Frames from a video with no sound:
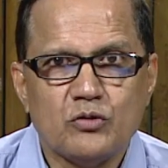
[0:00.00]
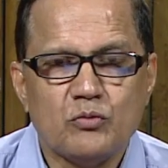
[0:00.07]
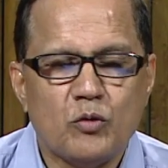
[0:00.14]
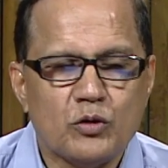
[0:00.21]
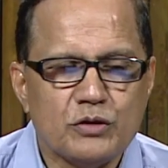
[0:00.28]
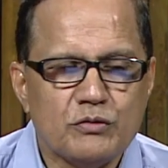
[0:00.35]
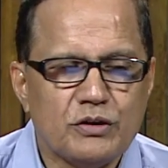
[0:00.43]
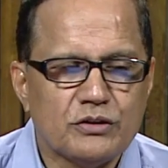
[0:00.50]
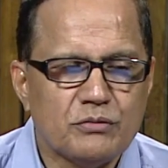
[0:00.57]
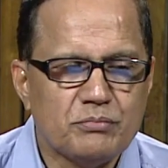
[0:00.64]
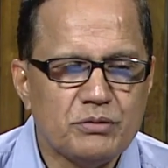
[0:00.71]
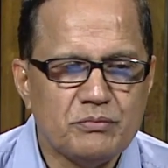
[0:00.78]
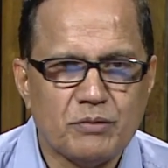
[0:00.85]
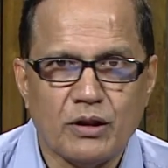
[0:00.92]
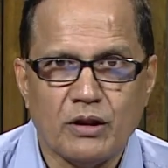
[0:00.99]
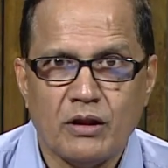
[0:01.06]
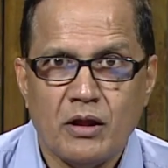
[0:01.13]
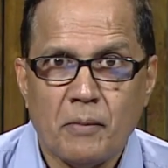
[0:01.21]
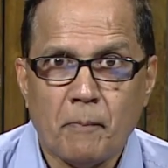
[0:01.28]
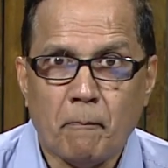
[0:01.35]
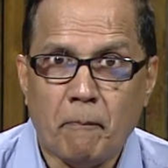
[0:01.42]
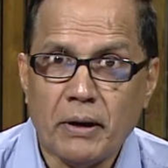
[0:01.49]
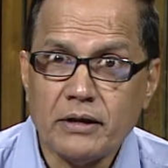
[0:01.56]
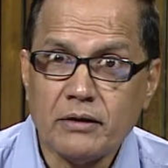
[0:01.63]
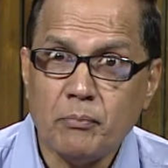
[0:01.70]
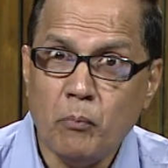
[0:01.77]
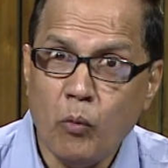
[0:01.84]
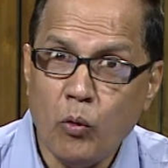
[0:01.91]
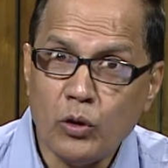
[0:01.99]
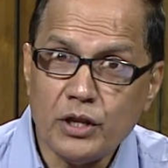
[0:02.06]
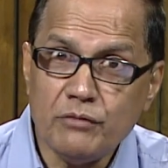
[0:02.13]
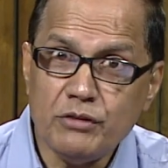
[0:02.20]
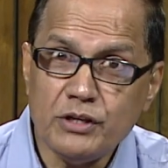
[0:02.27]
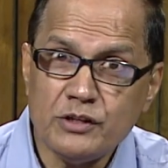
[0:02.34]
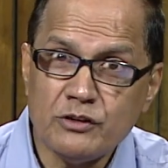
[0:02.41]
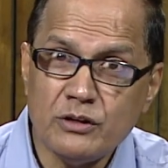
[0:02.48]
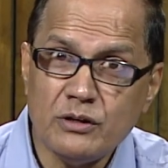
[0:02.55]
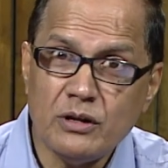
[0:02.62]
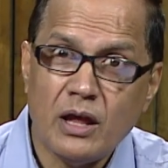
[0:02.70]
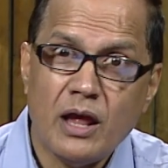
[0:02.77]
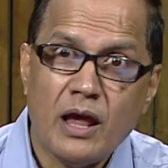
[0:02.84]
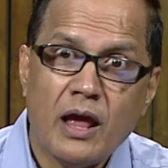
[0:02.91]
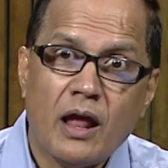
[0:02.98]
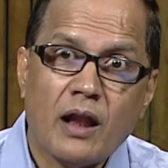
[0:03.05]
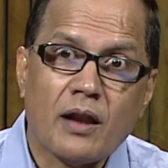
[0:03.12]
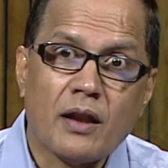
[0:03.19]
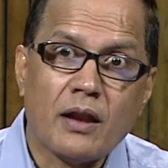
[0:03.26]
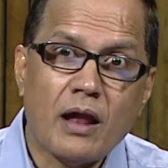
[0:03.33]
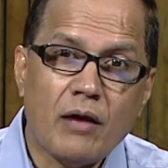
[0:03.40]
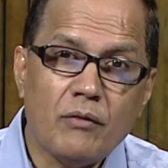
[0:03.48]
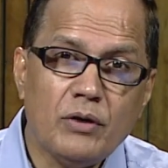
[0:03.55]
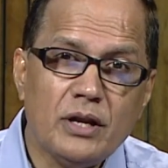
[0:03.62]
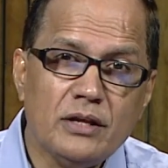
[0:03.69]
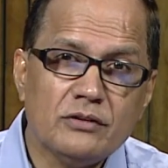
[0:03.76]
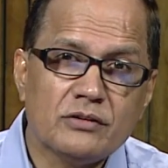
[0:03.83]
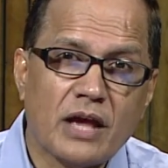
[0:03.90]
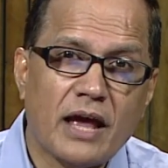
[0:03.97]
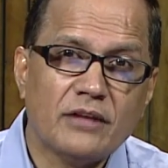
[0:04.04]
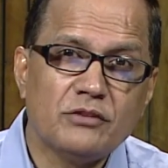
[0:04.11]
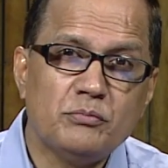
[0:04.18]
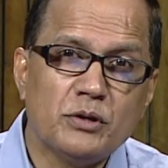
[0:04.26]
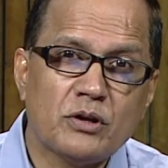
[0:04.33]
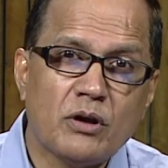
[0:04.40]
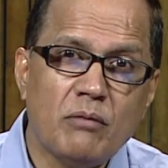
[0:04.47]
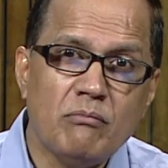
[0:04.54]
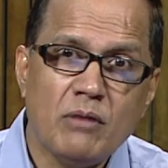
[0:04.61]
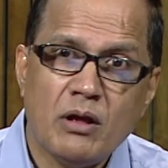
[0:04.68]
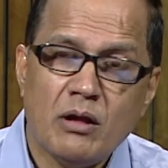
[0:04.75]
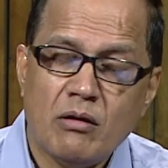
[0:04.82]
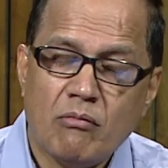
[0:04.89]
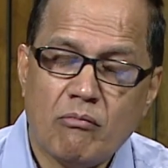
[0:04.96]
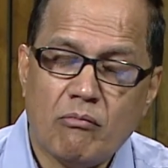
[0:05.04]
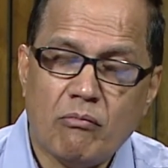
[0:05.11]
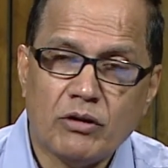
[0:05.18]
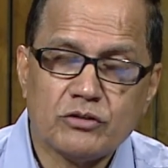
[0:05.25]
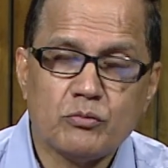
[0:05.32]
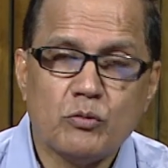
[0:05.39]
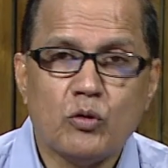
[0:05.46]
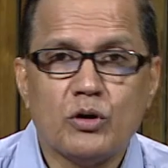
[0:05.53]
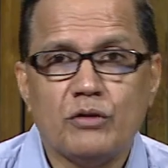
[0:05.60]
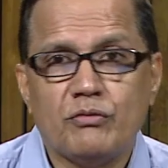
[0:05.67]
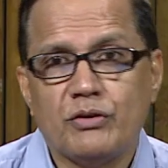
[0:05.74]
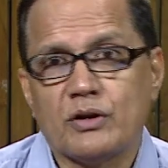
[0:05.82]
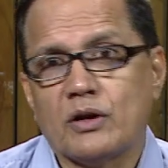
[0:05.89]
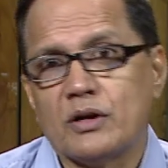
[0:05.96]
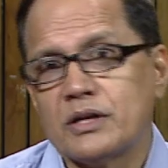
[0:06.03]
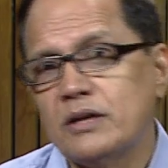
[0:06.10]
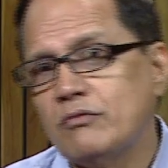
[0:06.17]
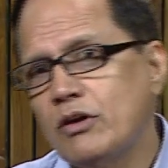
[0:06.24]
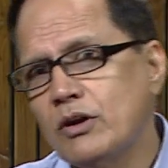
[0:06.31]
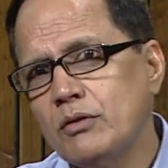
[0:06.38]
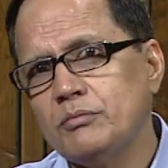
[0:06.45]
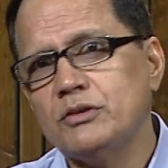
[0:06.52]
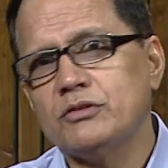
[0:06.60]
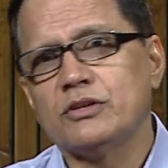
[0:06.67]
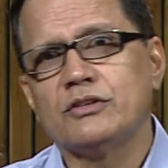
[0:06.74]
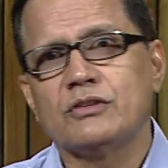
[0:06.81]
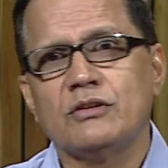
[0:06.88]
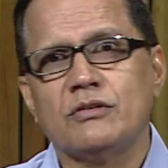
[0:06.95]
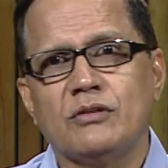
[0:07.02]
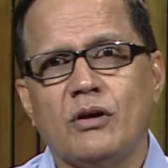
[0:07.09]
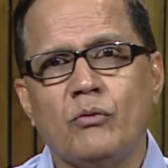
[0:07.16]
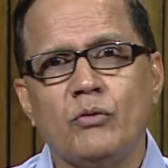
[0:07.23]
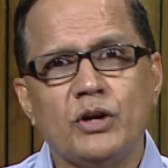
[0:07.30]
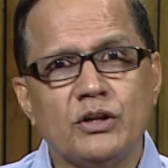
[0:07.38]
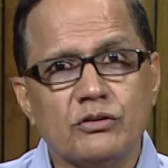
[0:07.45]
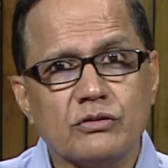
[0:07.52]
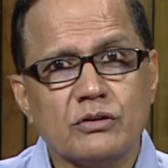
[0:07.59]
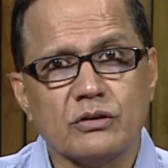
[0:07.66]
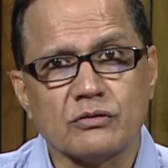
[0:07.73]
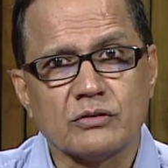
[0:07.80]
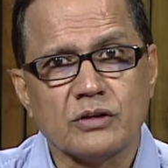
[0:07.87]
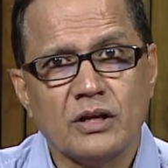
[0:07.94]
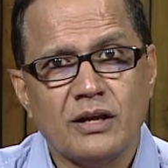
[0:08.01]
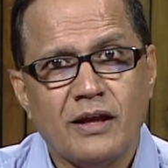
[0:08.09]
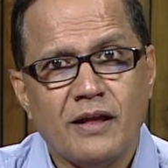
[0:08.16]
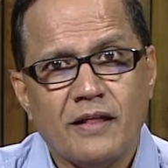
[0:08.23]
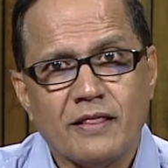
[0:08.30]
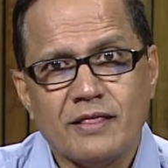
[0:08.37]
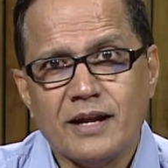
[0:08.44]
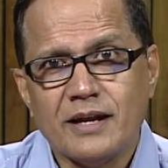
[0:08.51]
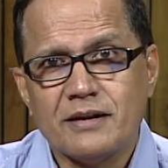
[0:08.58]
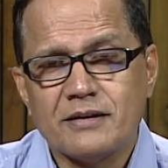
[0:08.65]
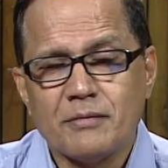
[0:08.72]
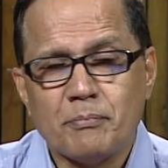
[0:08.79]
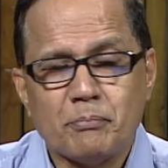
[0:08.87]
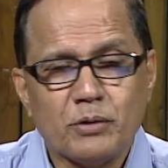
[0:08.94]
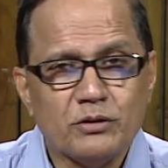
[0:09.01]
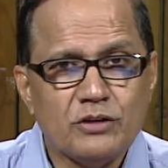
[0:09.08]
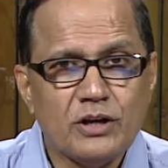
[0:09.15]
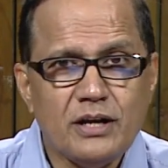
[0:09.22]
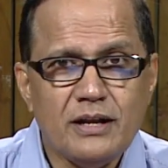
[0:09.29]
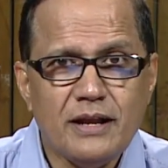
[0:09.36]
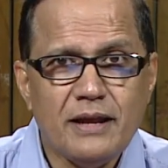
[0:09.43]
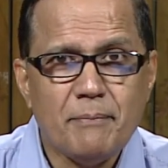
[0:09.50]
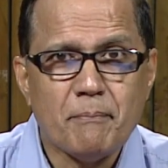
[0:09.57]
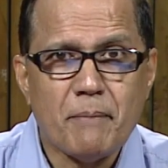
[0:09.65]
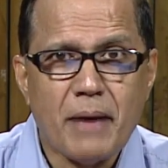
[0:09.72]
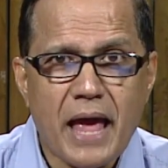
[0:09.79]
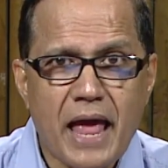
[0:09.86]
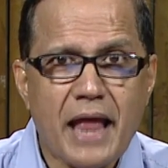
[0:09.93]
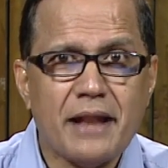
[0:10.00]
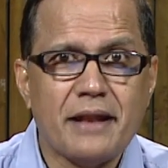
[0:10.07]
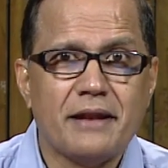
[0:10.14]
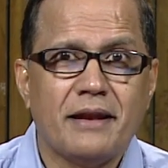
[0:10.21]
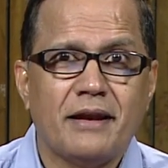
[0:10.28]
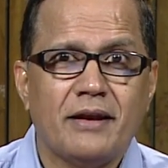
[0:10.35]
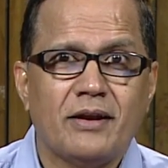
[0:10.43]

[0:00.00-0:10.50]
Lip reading: to motivate the people, but motivation nowadays has become much more difficult. In one of the session we discussed that the present day man